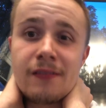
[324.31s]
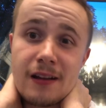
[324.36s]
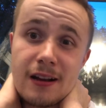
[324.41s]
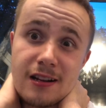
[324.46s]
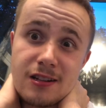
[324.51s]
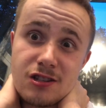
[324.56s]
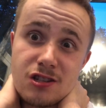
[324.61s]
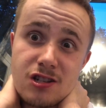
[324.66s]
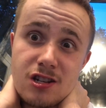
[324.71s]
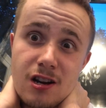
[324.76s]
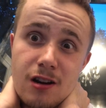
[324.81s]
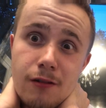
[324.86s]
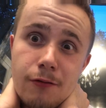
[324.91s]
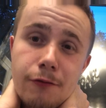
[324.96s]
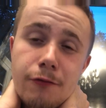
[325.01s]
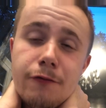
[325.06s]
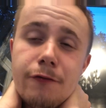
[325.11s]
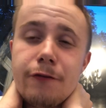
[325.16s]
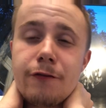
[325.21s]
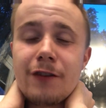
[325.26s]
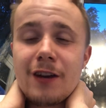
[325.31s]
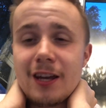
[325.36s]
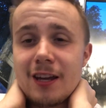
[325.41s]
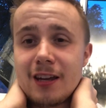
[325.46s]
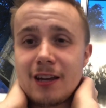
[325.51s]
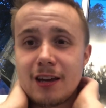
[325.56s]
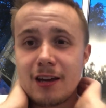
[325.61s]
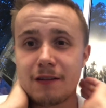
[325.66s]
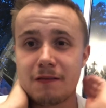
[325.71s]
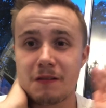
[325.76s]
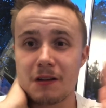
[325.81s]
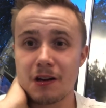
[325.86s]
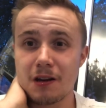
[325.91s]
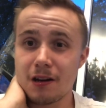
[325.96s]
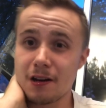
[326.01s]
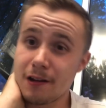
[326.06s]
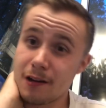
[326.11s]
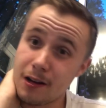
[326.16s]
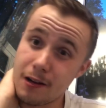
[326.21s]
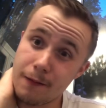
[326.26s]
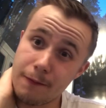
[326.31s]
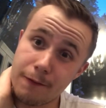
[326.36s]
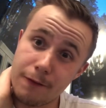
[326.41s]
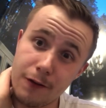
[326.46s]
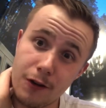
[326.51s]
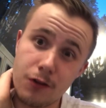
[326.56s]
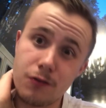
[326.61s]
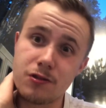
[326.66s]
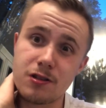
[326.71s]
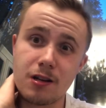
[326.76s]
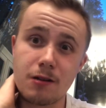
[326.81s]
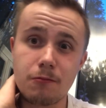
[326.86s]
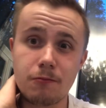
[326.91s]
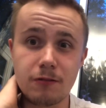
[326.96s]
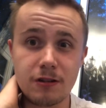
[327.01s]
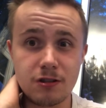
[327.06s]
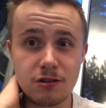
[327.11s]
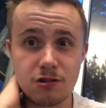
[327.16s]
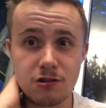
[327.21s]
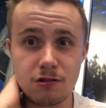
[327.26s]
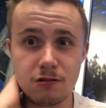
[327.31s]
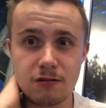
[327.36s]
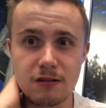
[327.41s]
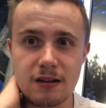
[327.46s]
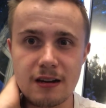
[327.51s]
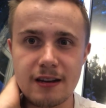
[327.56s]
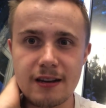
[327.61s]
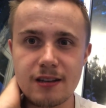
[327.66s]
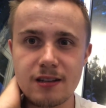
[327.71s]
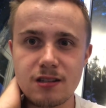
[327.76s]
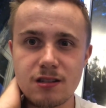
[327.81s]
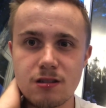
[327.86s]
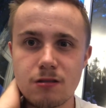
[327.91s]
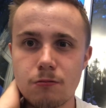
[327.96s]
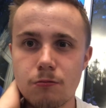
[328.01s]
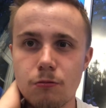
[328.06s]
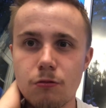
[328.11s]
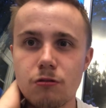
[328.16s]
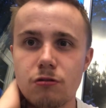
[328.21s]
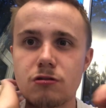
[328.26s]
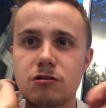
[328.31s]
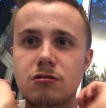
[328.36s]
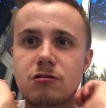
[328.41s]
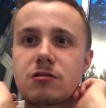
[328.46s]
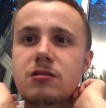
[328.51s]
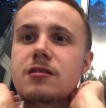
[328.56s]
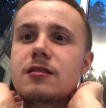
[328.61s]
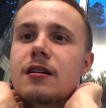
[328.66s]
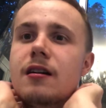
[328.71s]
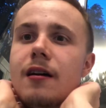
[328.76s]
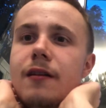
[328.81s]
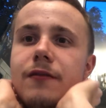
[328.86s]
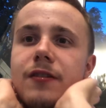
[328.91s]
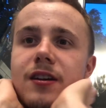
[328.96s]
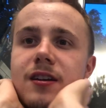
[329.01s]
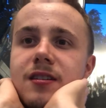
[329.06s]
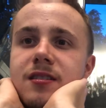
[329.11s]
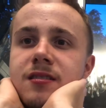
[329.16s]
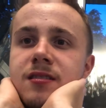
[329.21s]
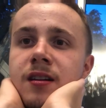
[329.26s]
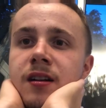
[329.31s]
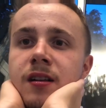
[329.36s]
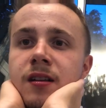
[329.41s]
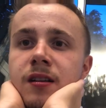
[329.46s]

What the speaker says: And don't think you're going to confuse it with Dudley's to Walsall service.